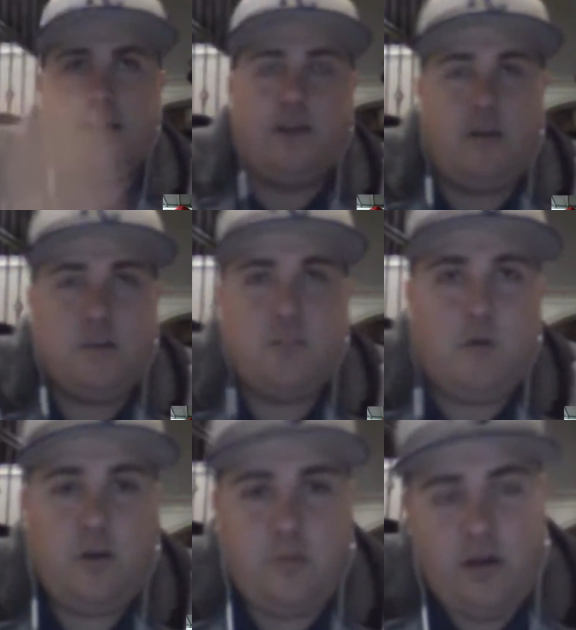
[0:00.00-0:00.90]
they call it
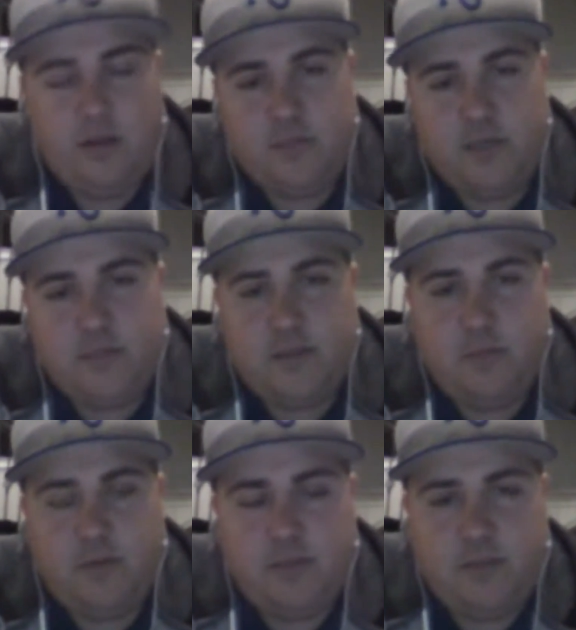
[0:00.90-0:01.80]
small to medium sized
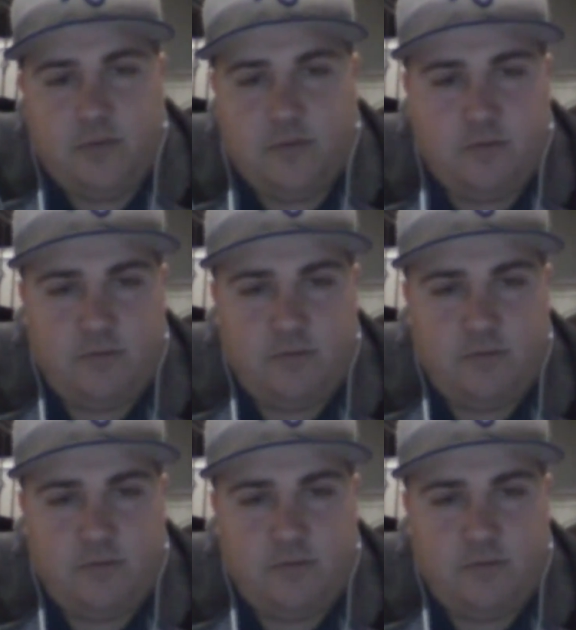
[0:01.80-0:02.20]
companies. So